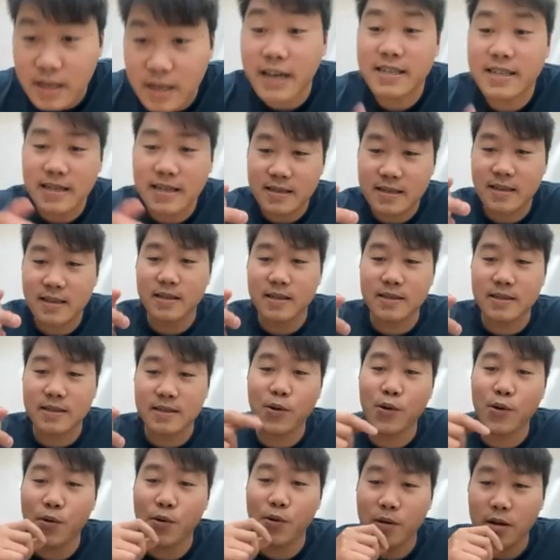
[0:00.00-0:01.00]
yes, yes, yes.
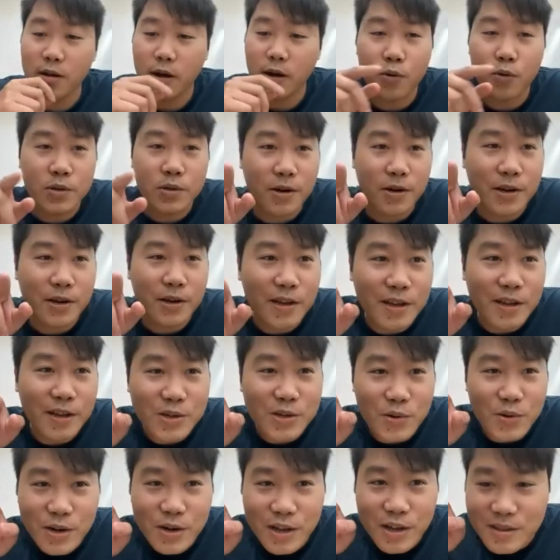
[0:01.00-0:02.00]
So oh, sorry, uh,
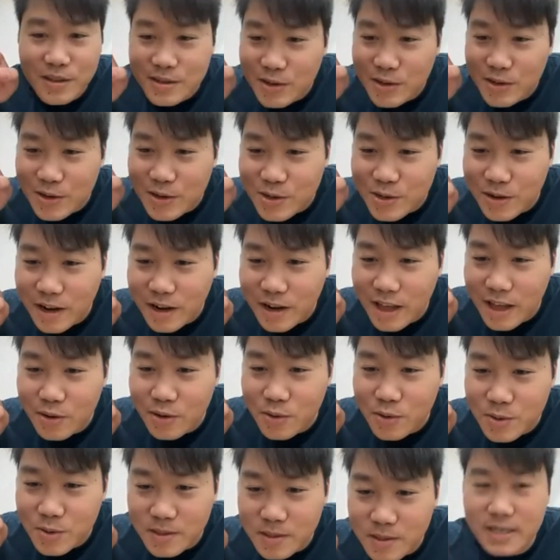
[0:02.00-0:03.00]
Srinath, sorry, Srinath had a
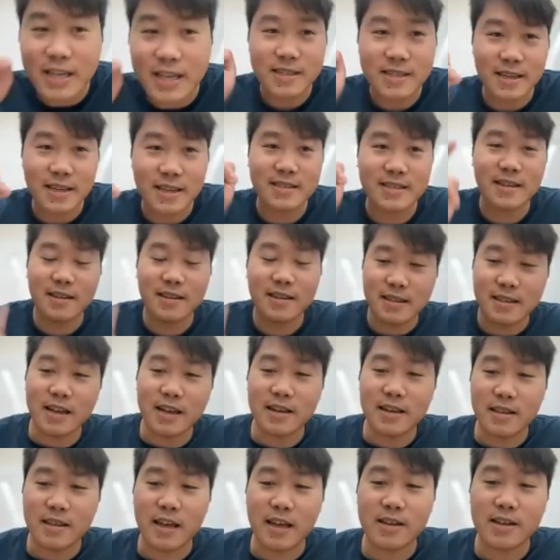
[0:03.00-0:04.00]
response. Yes, yes,
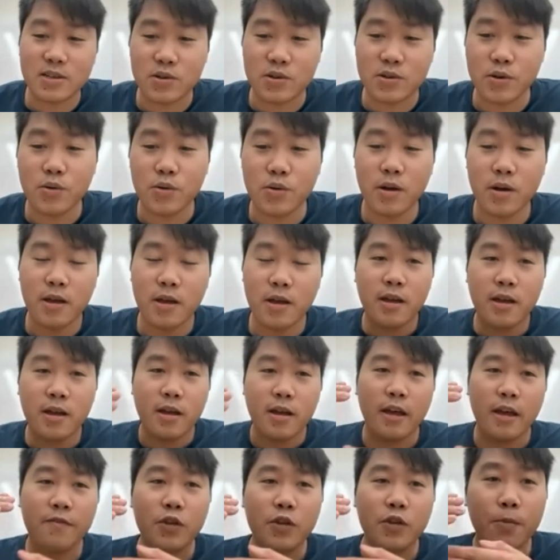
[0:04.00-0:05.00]
that that is true.
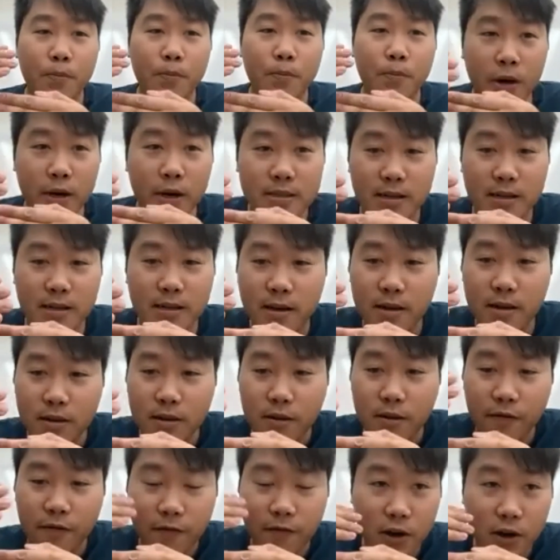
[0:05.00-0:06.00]
If you put
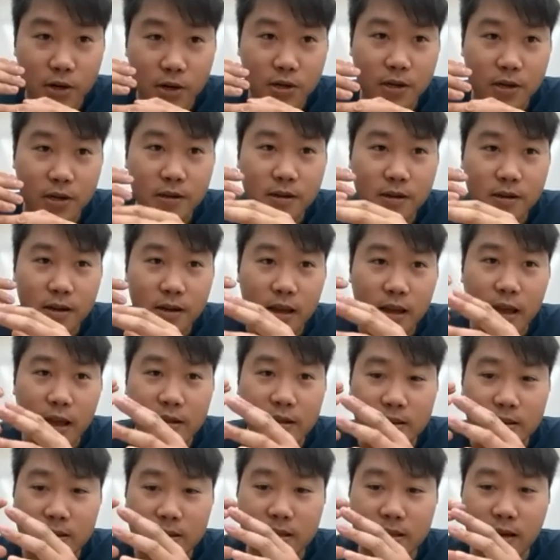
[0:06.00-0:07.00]
the function
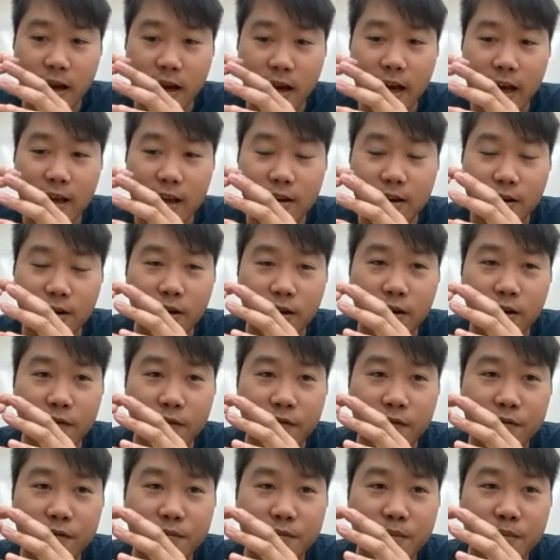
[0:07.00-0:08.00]
inside
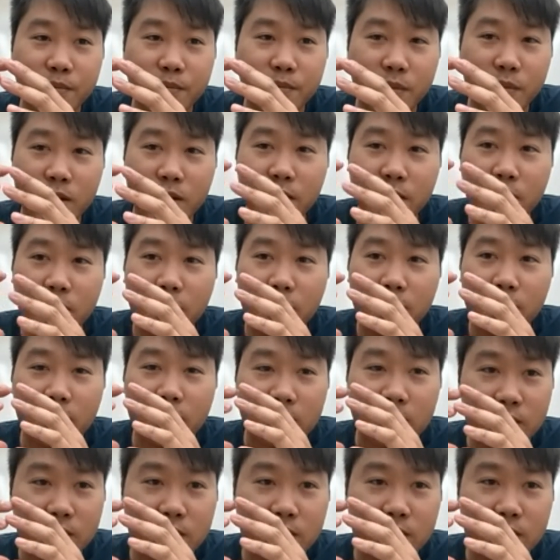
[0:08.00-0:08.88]
of the